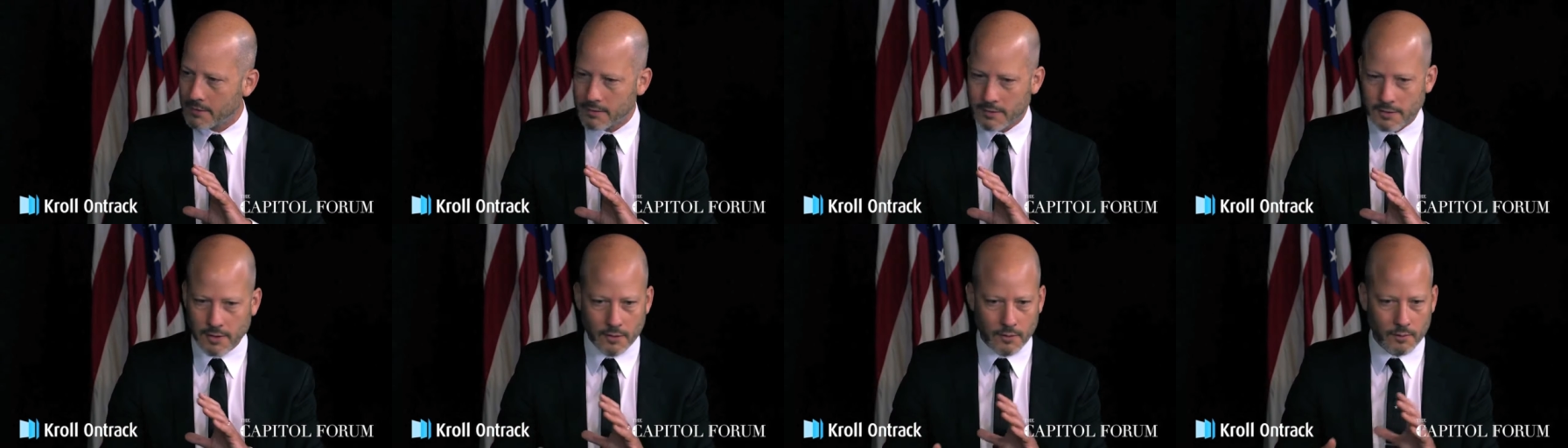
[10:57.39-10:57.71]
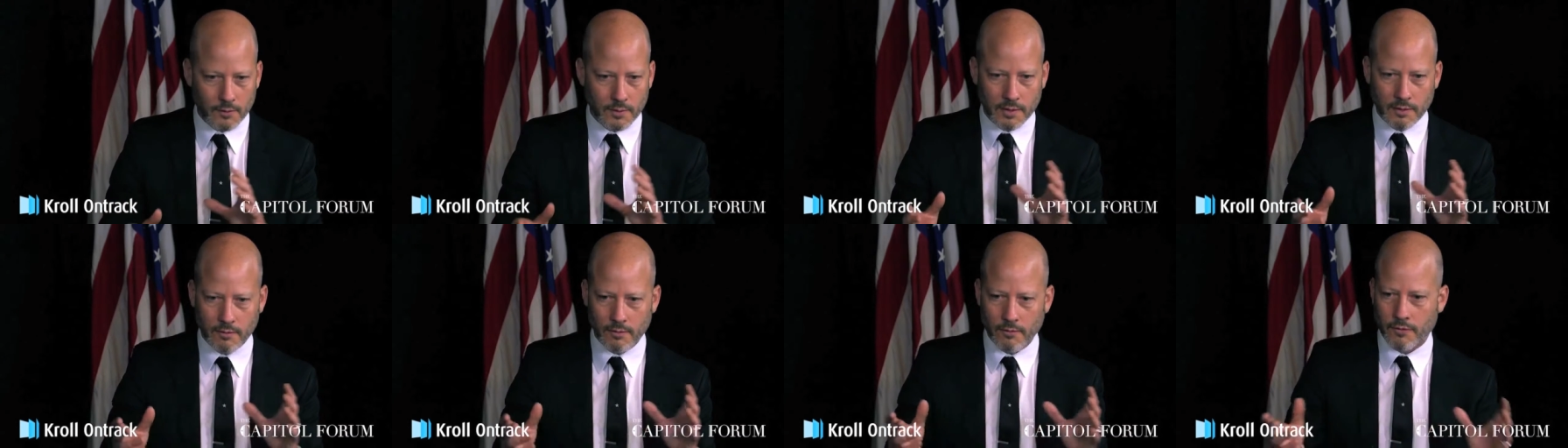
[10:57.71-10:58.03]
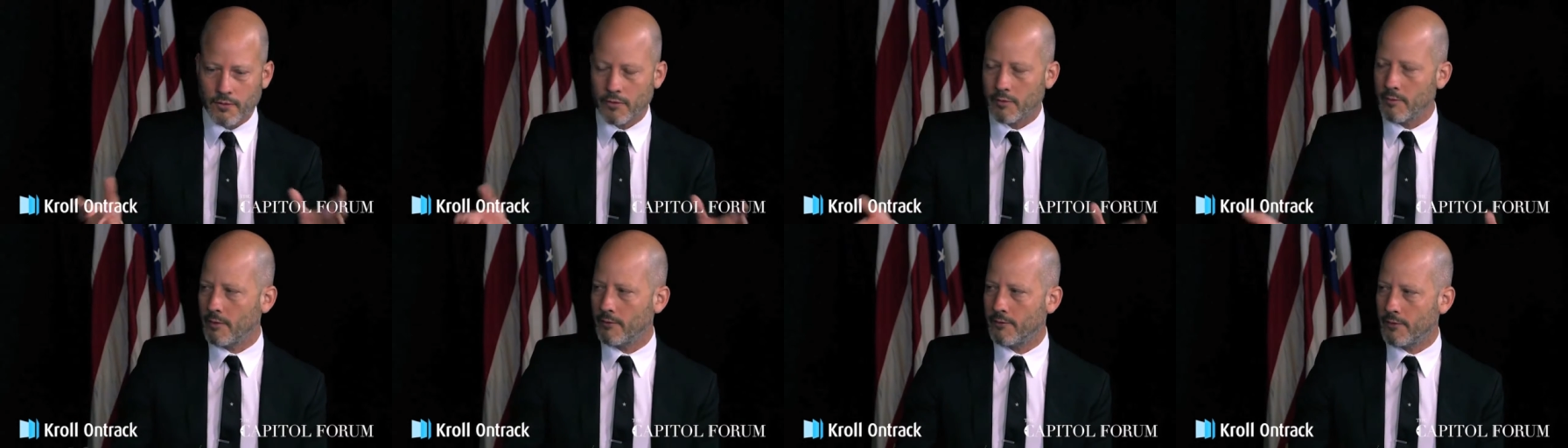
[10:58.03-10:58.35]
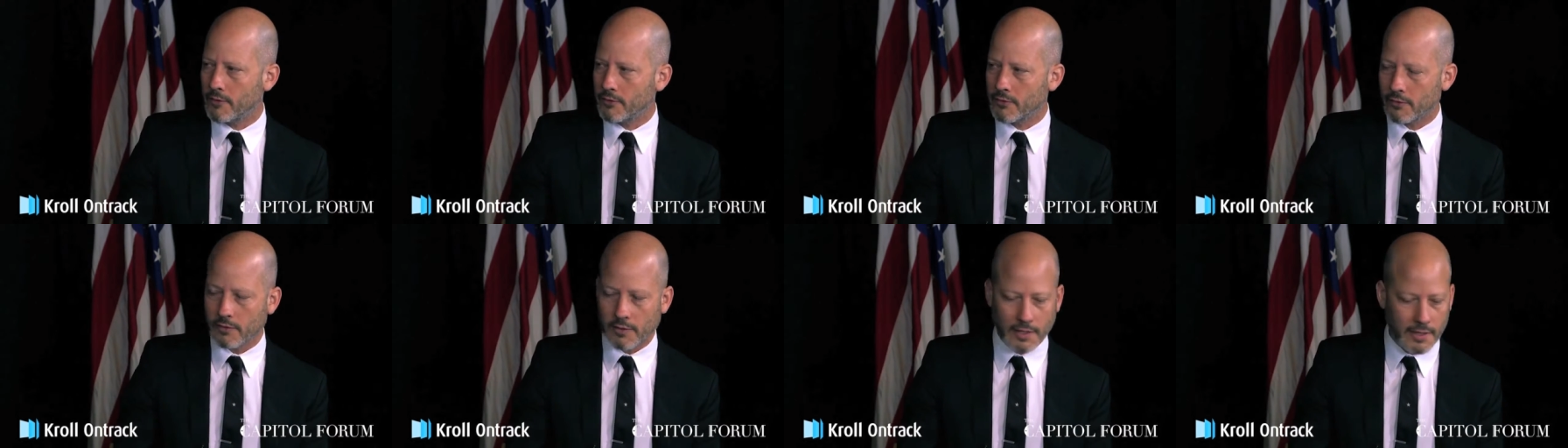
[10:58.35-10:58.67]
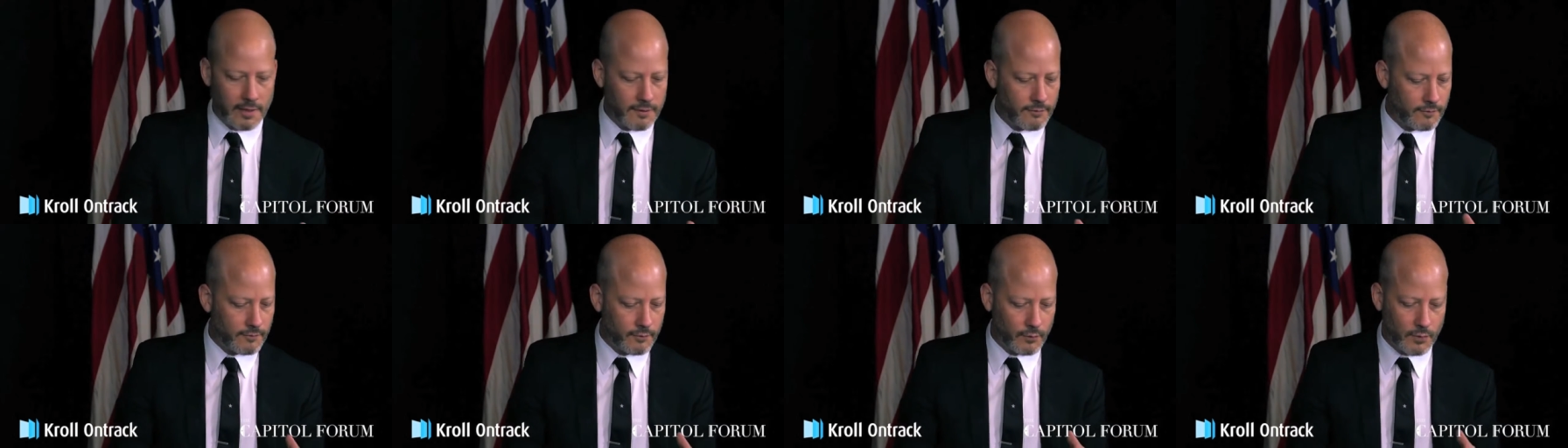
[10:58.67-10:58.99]
So in Thermo Fisher
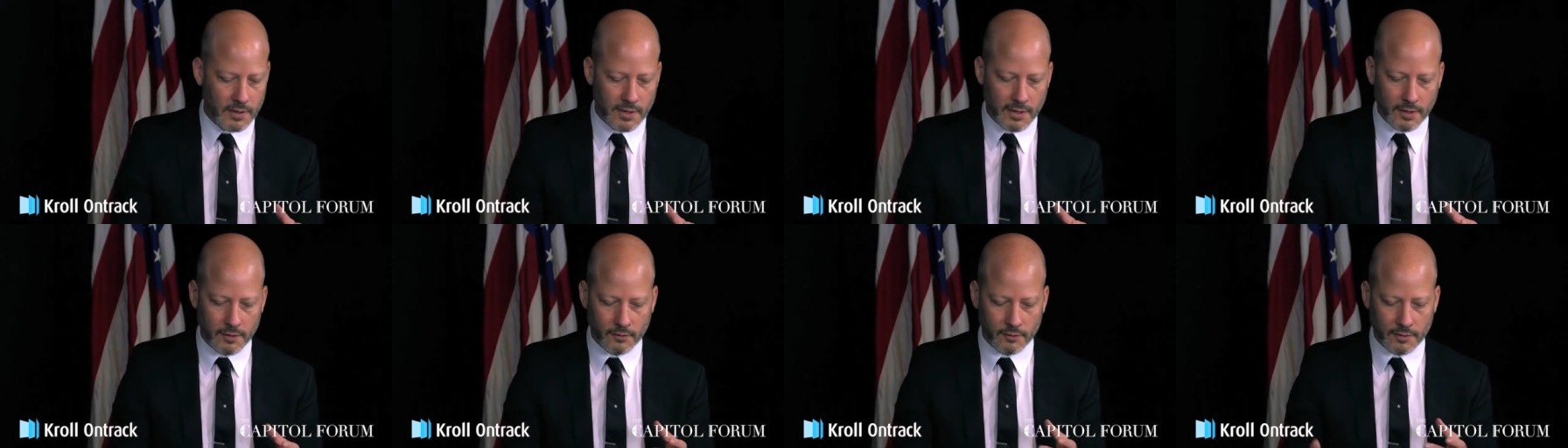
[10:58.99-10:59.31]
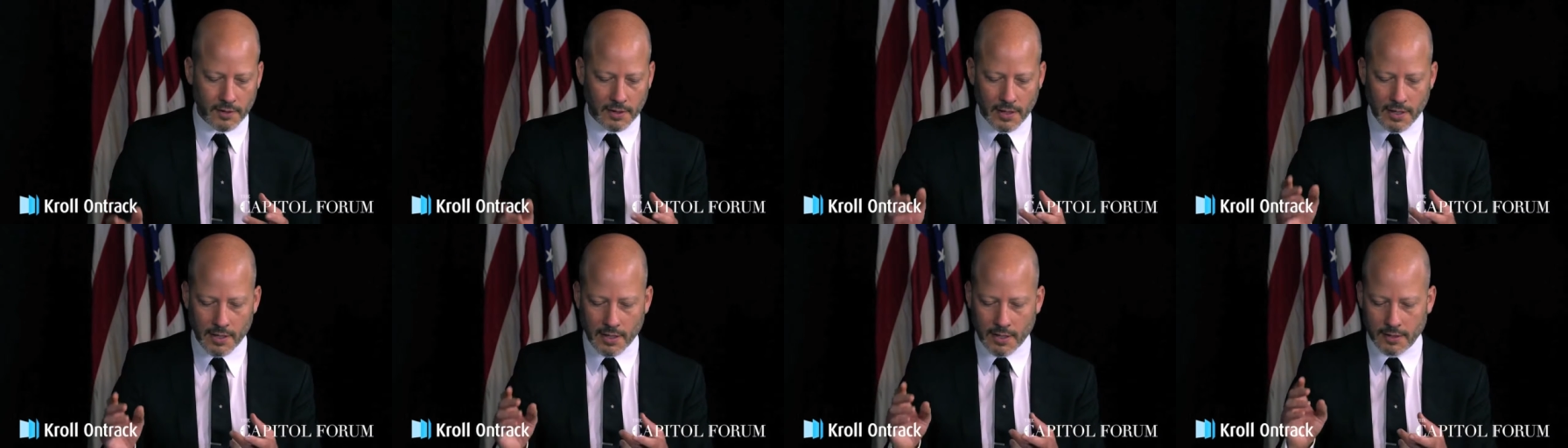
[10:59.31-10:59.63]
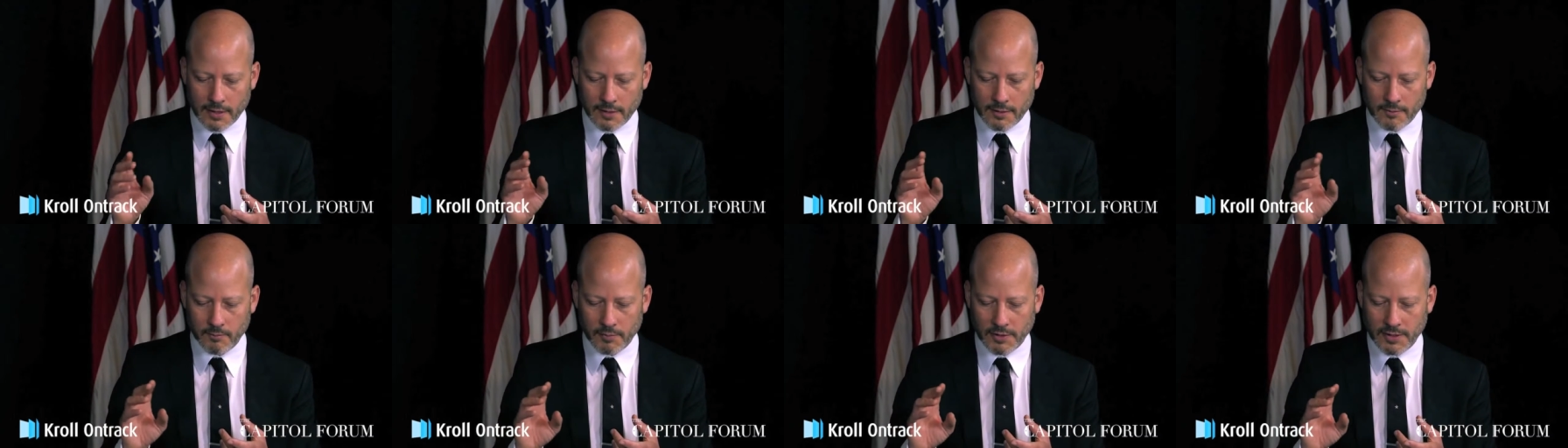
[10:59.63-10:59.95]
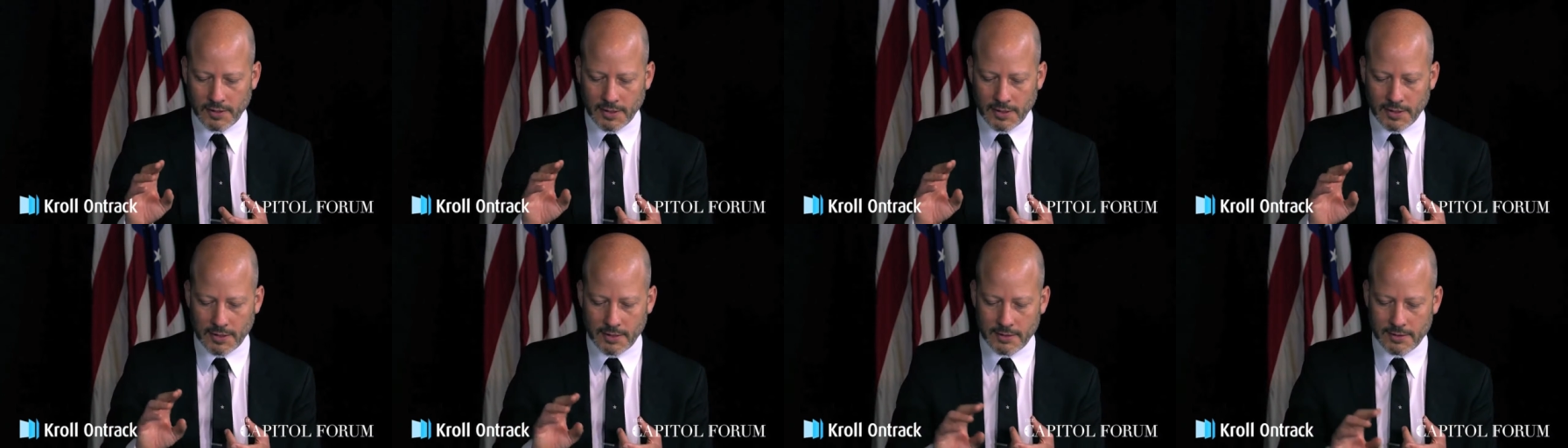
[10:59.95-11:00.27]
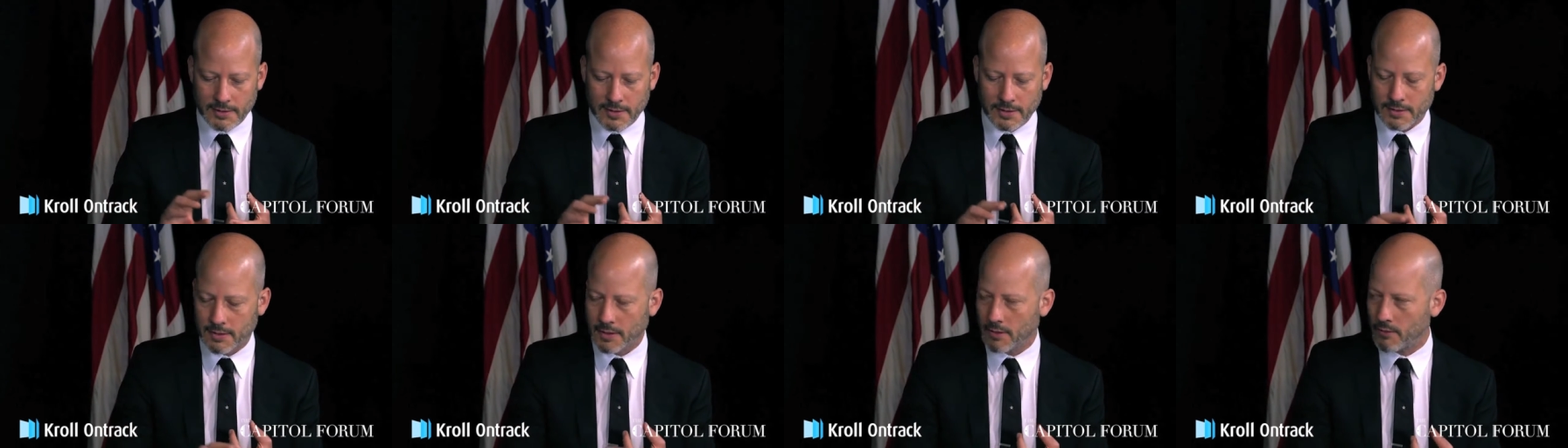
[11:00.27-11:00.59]
Life, we not only got a completely
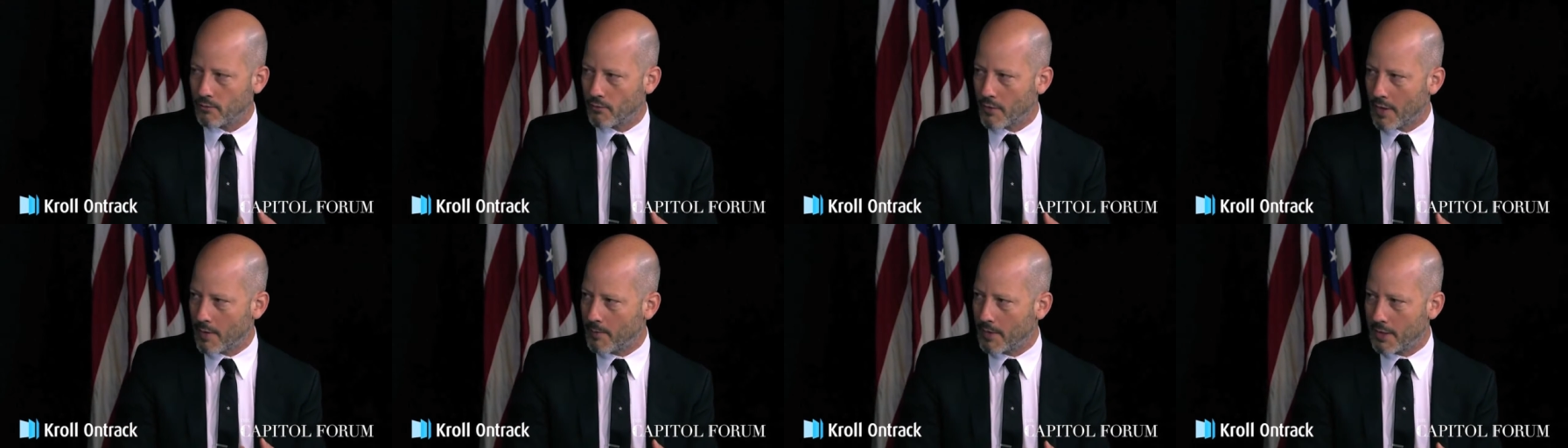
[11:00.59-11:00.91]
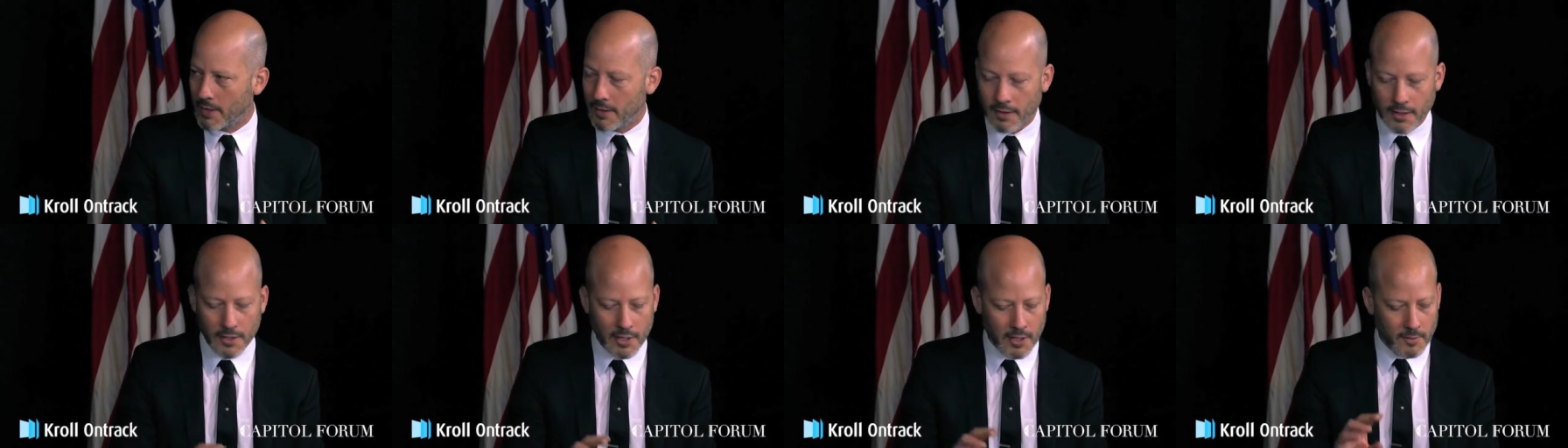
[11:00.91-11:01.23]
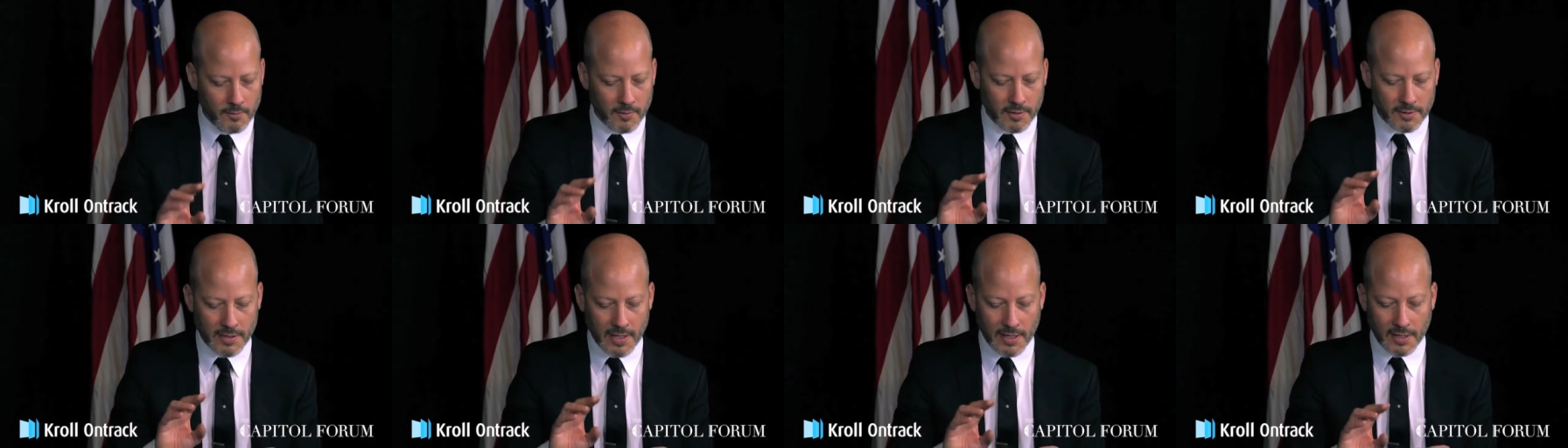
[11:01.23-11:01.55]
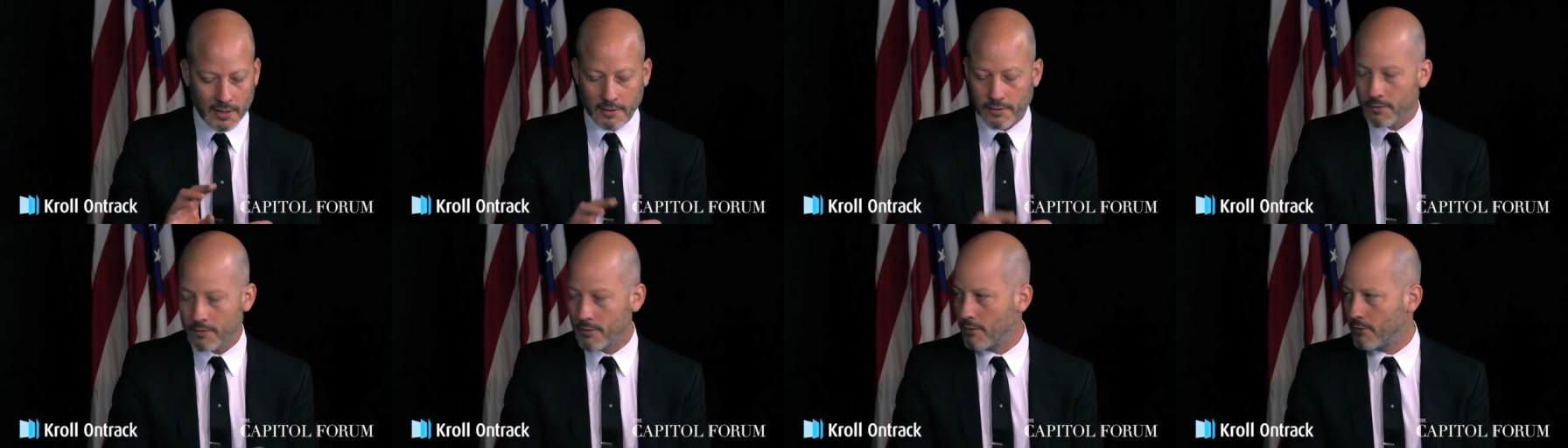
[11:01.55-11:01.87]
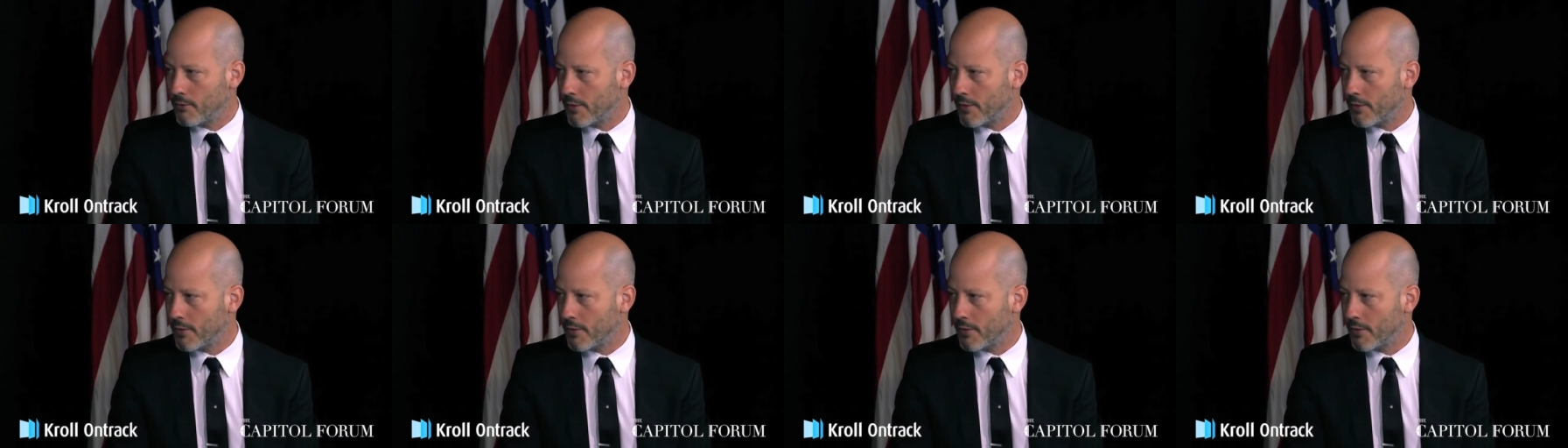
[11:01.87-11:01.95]
consistent remedy, but they cleared the